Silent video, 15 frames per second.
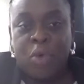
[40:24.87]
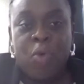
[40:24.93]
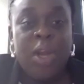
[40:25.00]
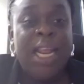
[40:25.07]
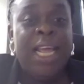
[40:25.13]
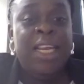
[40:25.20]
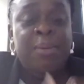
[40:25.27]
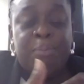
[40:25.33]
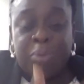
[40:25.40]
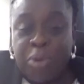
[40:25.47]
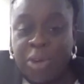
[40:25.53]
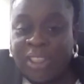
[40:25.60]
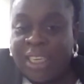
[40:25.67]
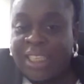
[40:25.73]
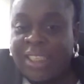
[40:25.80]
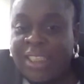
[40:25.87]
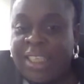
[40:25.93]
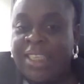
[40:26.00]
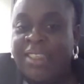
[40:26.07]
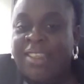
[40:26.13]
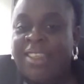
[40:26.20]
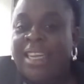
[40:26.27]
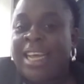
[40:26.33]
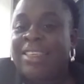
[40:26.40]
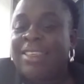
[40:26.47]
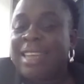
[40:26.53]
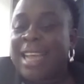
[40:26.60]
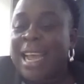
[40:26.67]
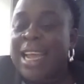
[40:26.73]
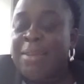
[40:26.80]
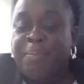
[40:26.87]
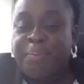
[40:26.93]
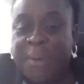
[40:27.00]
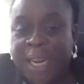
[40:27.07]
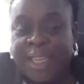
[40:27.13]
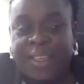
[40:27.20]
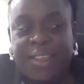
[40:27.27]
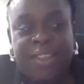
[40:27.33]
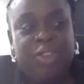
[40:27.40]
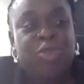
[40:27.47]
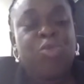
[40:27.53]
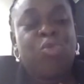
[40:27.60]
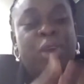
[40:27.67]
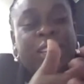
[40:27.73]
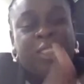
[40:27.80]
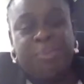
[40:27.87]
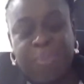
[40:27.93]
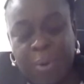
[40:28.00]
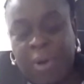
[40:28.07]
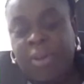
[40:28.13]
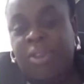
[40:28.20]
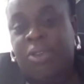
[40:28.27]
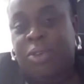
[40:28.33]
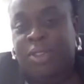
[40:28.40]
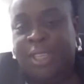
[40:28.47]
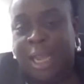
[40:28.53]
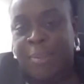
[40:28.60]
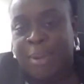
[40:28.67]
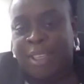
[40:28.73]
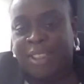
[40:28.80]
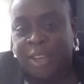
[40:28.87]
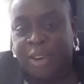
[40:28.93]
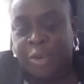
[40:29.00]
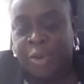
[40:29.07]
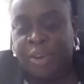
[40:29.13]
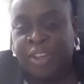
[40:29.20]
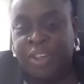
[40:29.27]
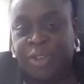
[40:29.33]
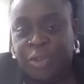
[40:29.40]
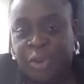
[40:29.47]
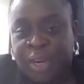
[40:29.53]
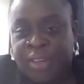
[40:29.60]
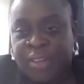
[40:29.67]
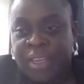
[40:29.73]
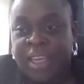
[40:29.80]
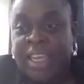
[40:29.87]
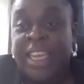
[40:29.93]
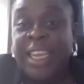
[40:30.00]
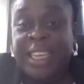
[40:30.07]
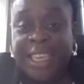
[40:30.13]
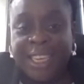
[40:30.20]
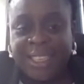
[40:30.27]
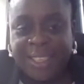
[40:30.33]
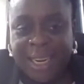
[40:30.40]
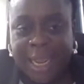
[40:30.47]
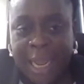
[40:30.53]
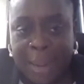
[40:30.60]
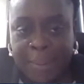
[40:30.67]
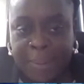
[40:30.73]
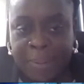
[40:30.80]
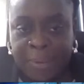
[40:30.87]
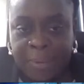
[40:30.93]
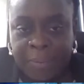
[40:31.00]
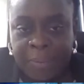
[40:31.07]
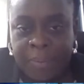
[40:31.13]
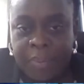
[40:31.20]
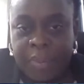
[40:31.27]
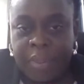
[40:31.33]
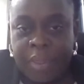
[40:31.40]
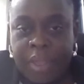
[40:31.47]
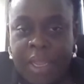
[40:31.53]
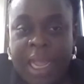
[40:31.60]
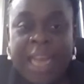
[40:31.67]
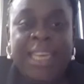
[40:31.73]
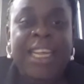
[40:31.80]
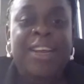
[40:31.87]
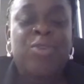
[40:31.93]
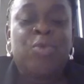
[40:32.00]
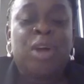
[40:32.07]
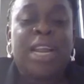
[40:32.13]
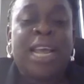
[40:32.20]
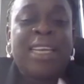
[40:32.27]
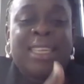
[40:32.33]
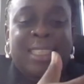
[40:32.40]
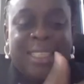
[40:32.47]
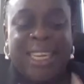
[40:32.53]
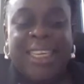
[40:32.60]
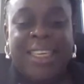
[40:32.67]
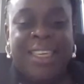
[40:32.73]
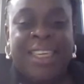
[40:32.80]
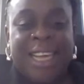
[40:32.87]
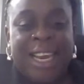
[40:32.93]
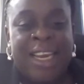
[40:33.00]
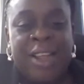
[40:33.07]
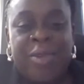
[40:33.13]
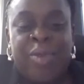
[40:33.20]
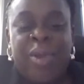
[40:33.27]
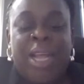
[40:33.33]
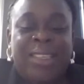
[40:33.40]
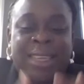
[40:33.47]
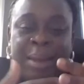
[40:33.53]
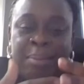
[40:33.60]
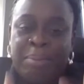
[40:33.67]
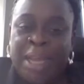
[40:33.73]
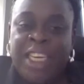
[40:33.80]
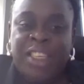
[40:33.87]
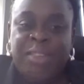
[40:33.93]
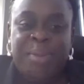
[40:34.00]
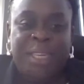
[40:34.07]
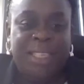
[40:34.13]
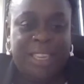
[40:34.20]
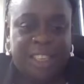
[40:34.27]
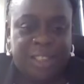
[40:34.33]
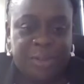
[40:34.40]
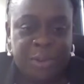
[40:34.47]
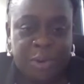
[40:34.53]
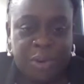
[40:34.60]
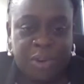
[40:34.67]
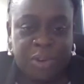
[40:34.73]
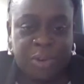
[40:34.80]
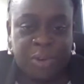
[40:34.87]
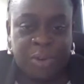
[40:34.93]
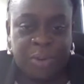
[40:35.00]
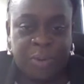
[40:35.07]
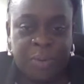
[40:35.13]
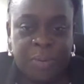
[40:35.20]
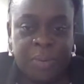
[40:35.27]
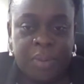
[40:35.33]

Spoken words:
What are the processes that are in place to respond to cybersecurity threats in case they happen? And then what are the technical areas that management has focused on?